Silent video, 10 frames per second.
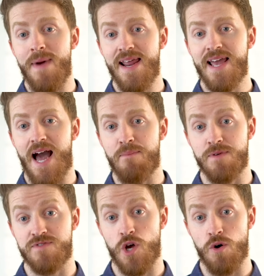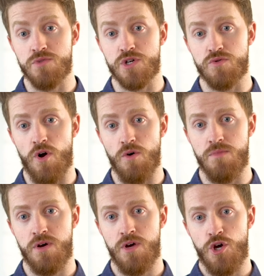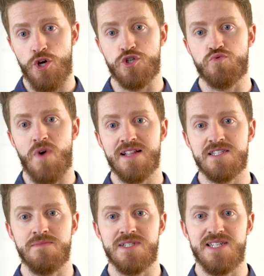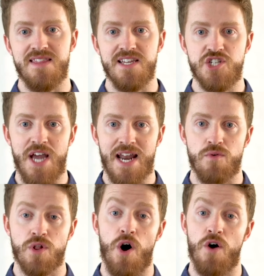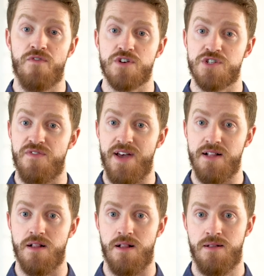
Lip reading: many captives home to Rome, whose ransoms did the general coffers fill.